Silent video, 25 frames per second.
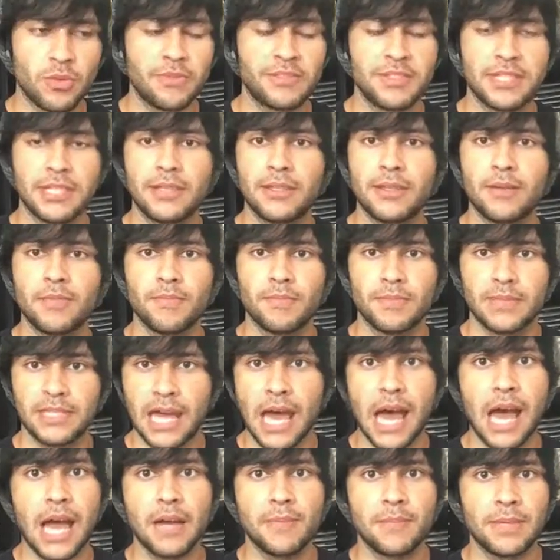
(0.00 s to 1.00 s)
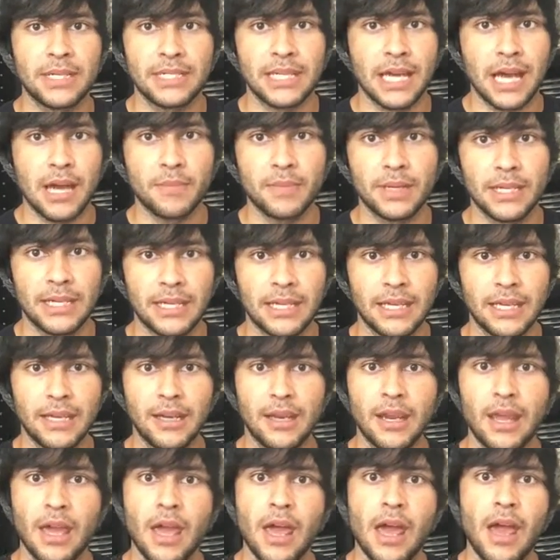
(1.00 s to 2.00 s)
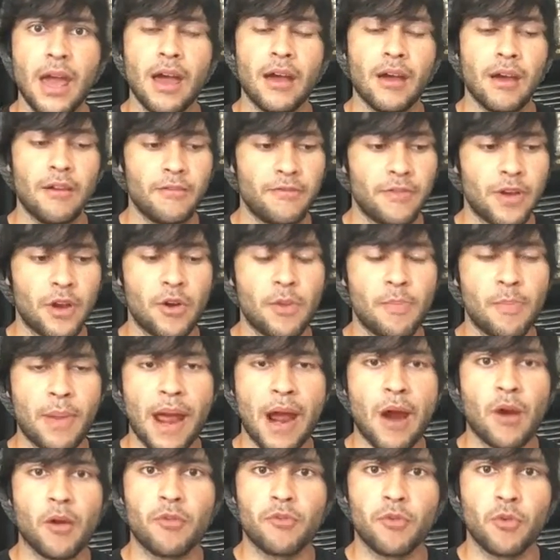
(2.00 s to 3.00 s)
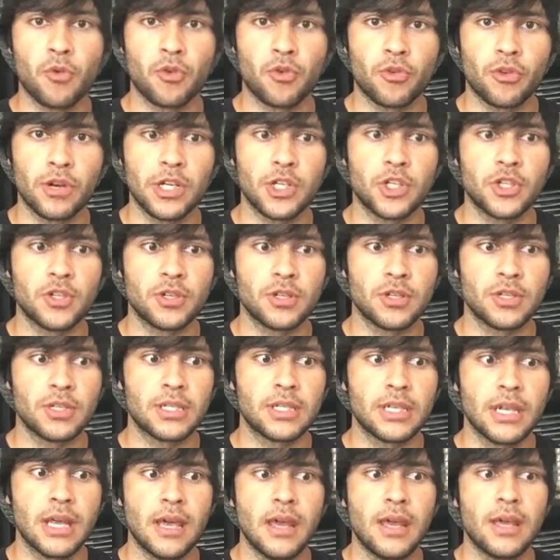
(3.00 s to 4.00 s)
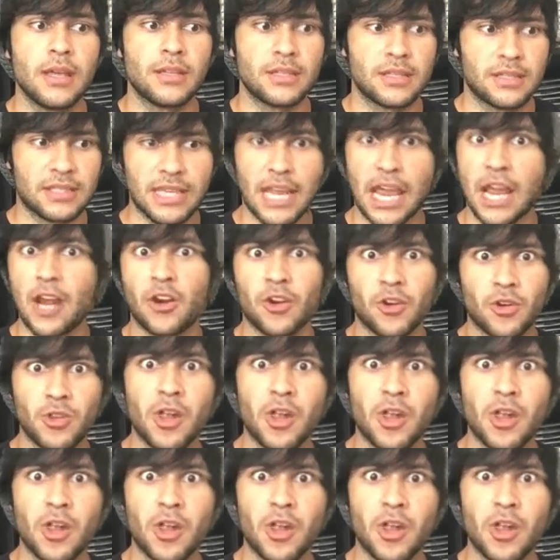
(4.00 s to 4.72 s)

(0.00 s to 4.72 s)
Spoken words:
We've seen them time and time again, very powerful creatures, scare